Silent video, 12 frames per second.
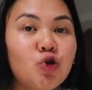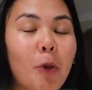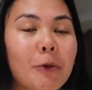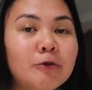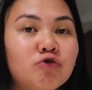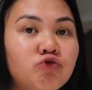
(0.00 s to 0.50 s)
I
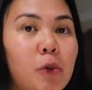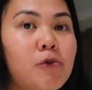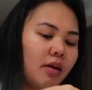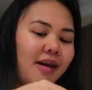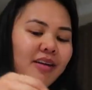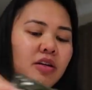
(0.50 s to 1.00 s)

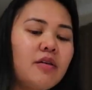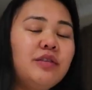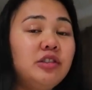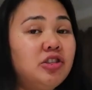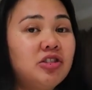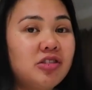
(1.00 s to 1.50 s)
don't know if
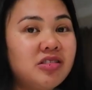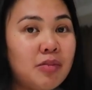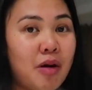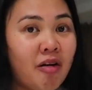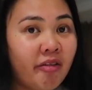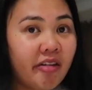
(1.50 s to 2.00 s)
it's just because
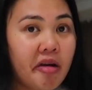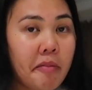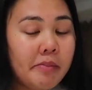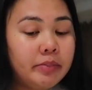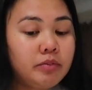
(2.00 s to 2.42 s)
I'm hungry.